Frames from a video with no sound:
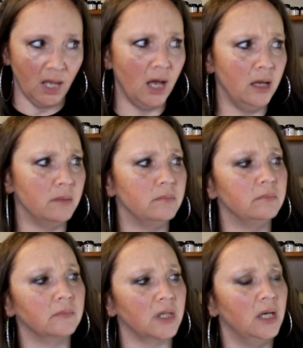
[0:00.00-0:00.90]

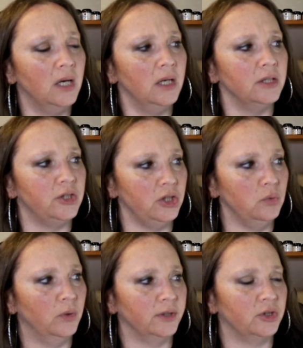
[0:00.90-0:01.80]
Do
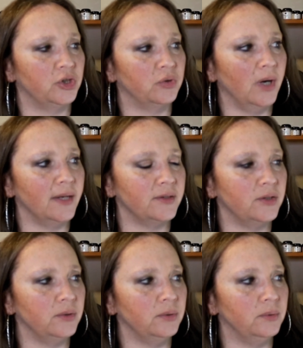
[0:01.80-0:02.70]
you want to try
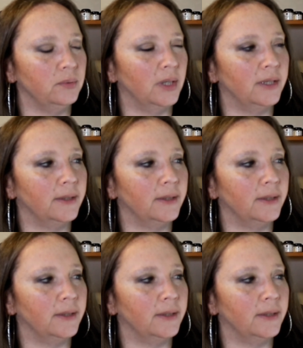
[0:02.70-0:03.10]
to